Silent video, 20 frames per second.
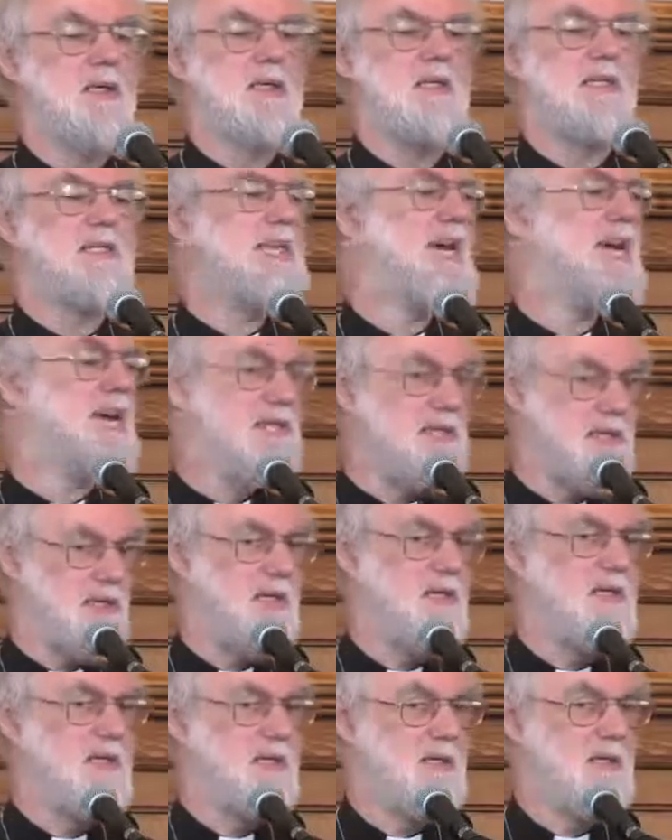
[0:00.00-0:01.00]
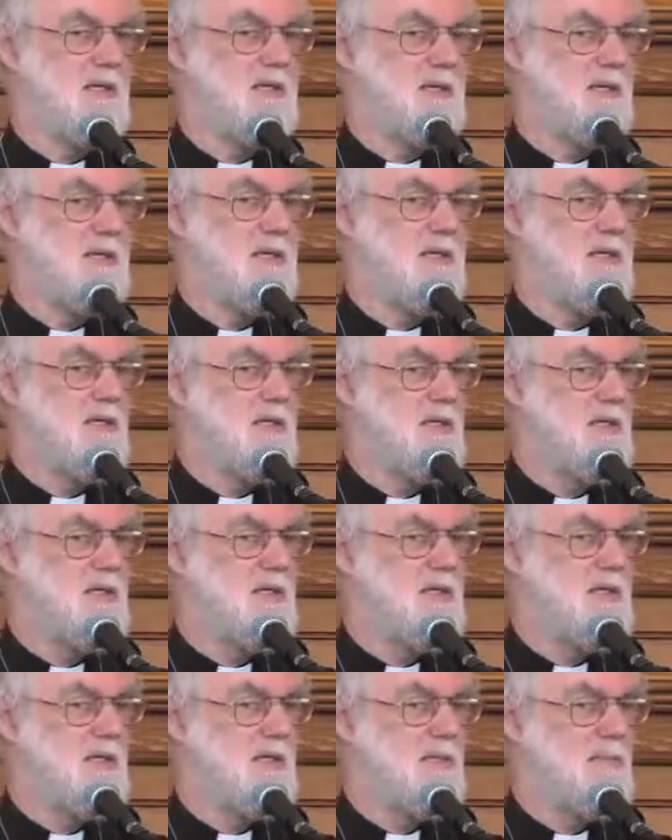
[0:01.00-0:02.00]
tactic,
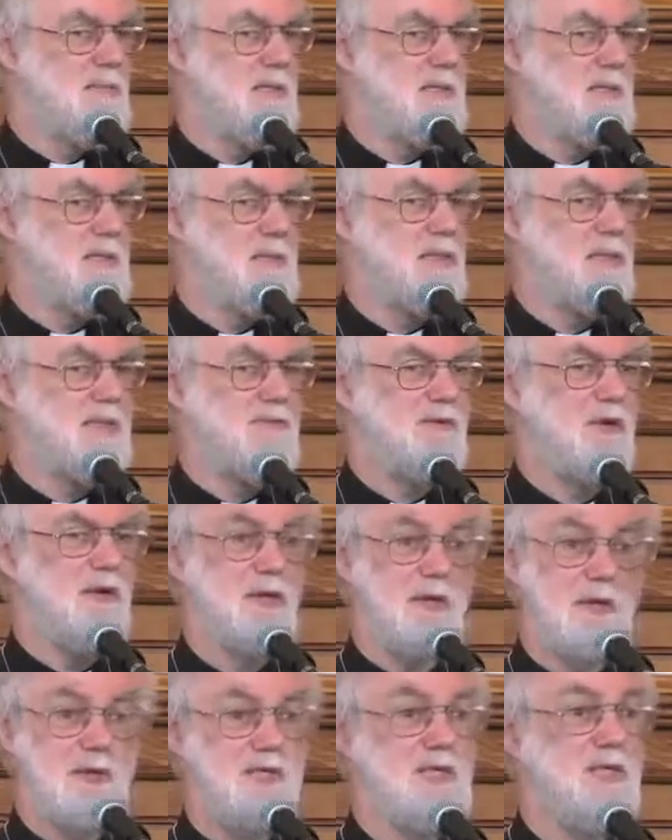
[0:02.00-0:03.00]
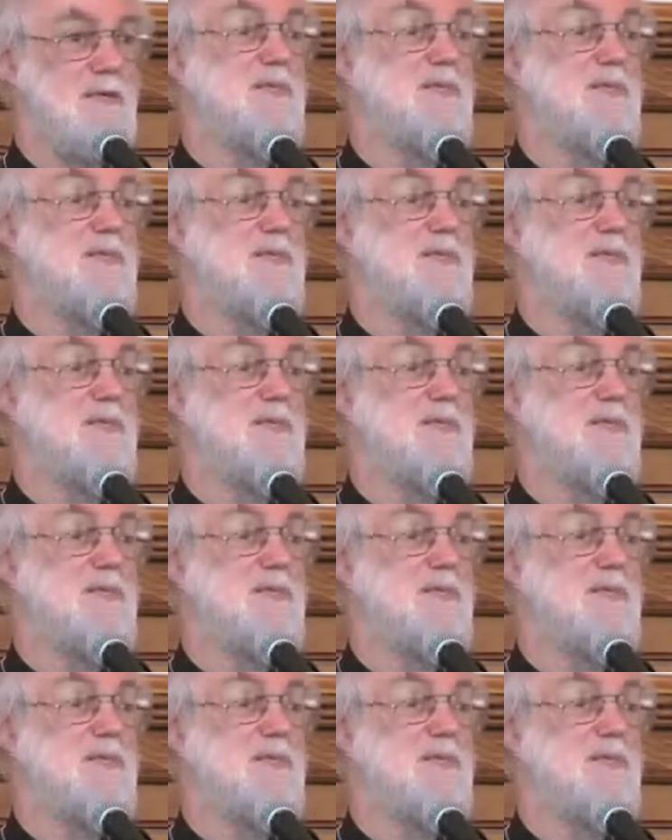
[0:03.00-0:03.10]
but as part of a long-term